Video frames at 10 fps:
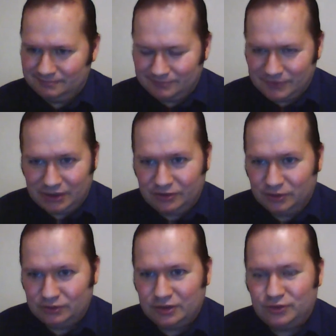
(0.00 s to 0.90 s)
there is no
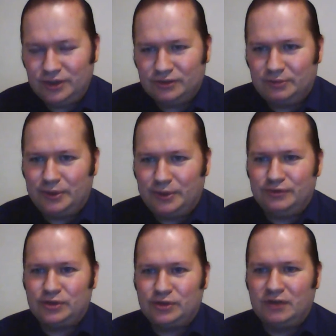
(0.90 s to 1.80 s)
such thing as a
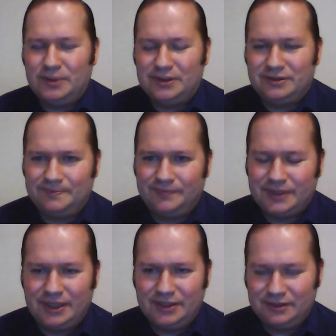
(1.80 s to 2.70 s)
perfect government.
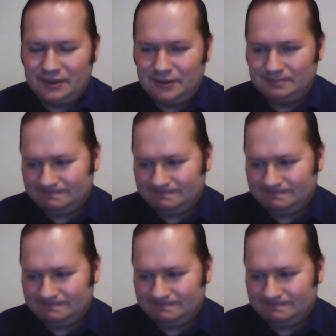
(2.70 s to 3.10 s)
And